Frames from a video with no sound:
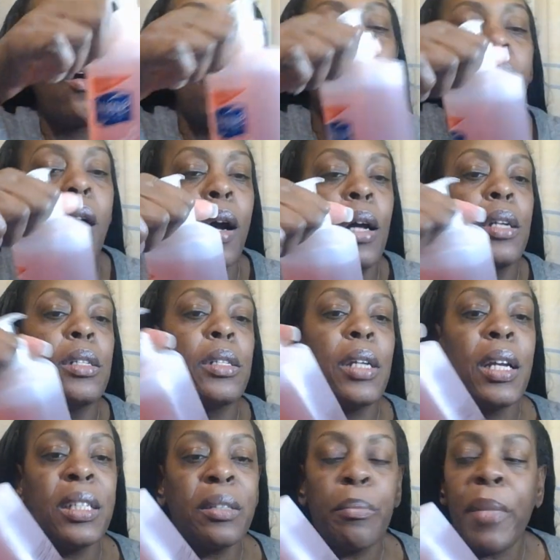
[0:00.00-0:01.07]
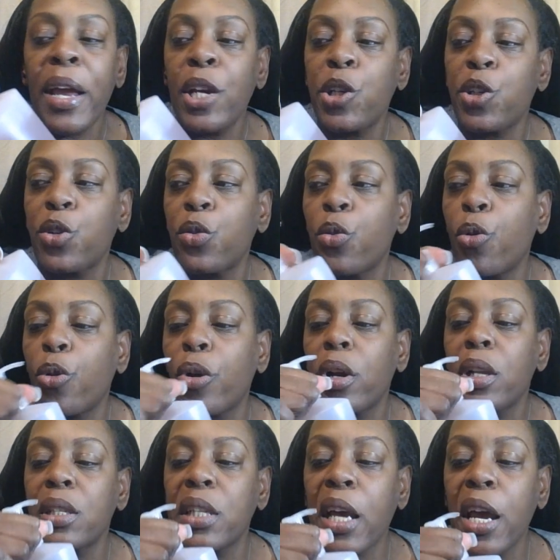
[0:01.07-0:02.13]
Just make sure that
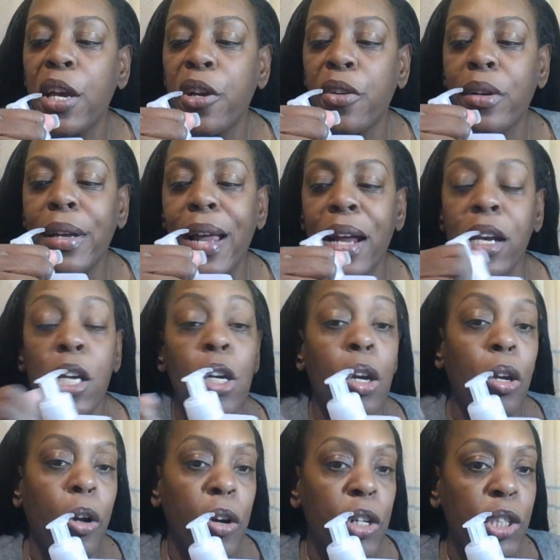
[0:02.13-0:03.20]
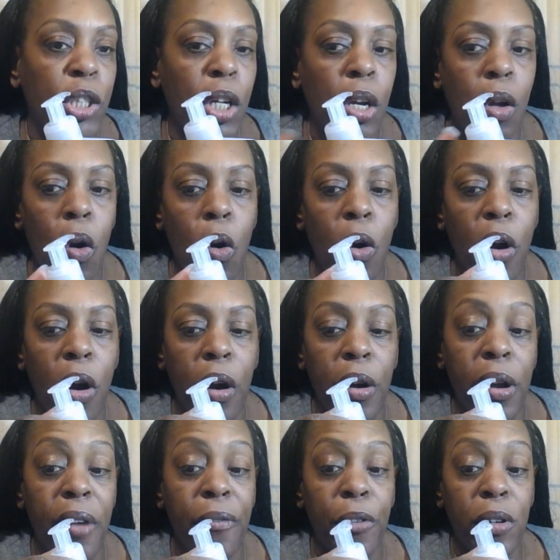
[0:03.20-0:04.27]
you're not allergic or if your
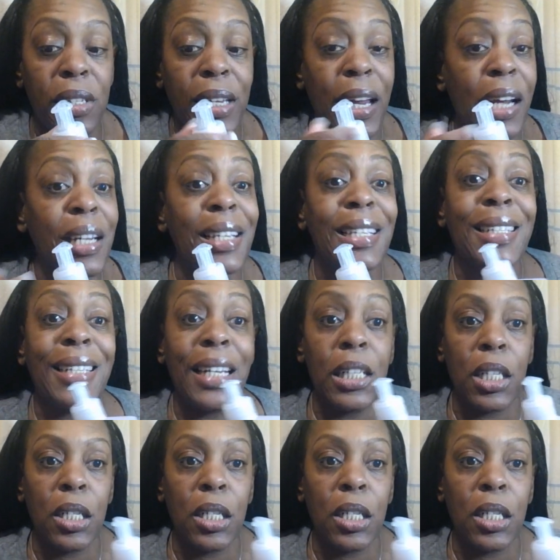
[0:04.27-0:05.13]
skin is sensitive,